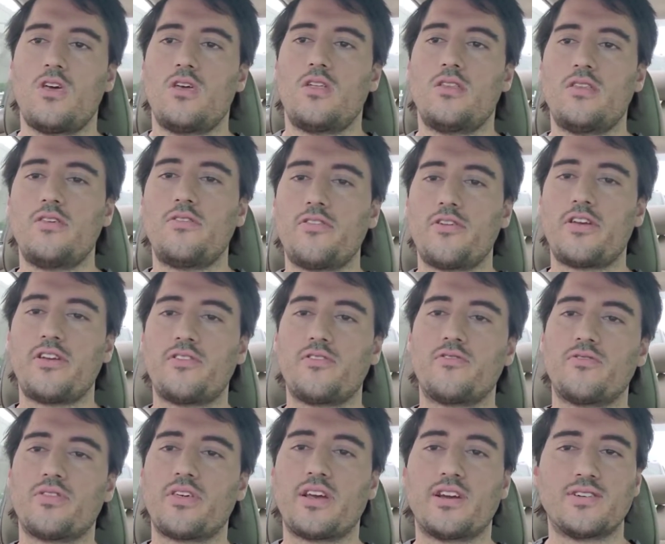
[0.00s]
Neither here
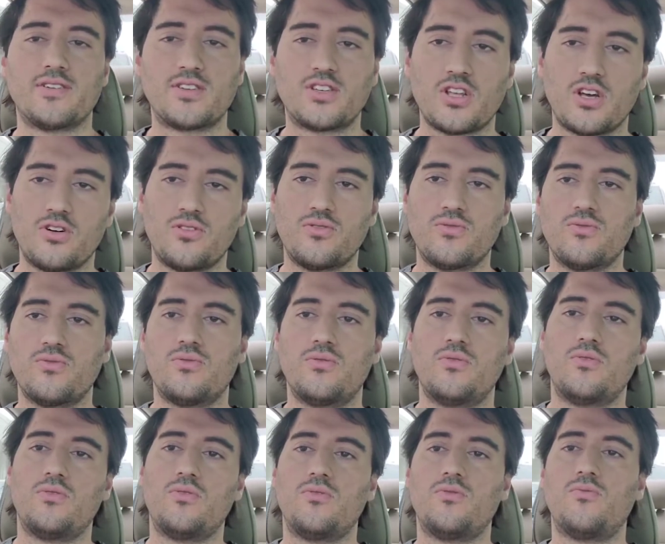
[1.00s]
nor there. So
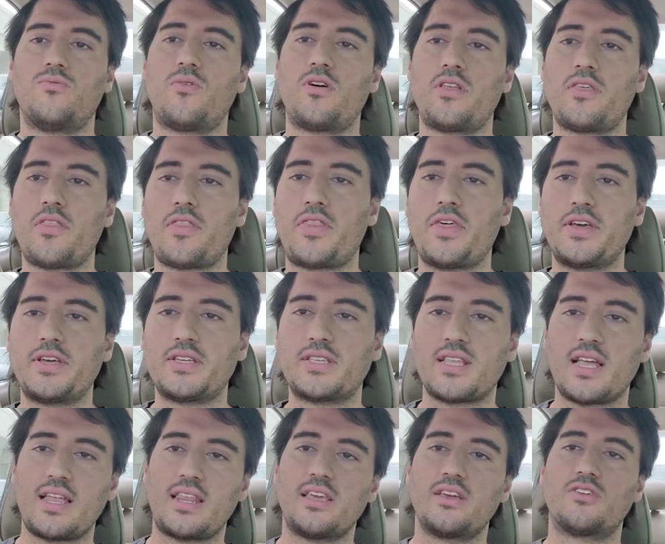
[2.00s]
one of the things
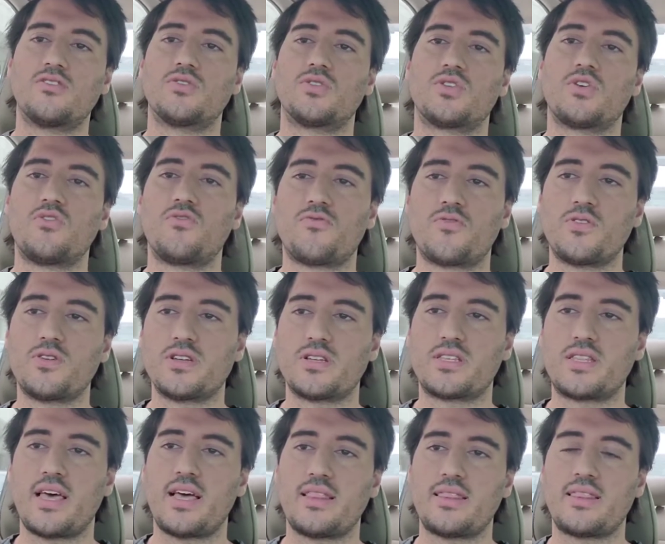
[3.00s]
that he goes over is
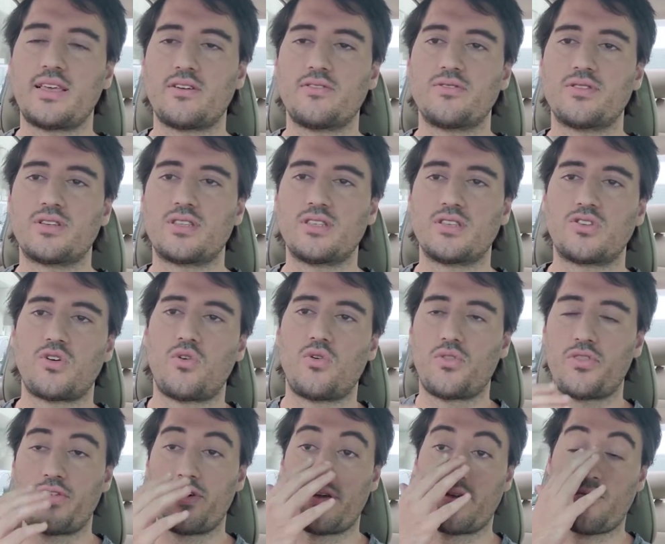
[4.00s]
that there's this whole
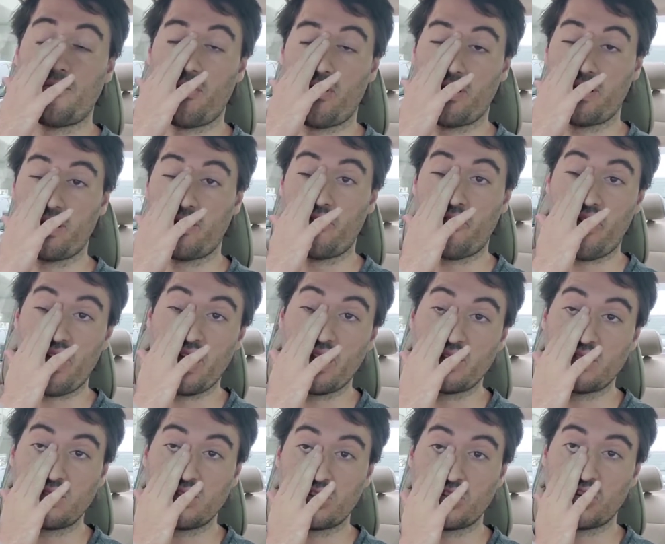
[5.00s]
thing where he
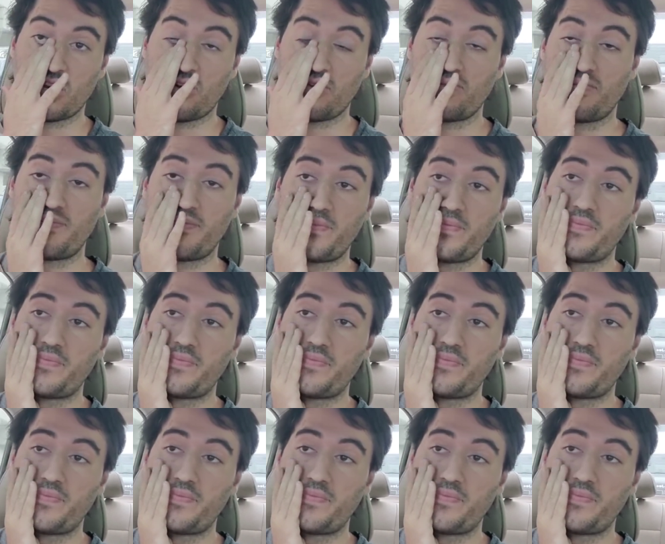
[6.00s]
created the show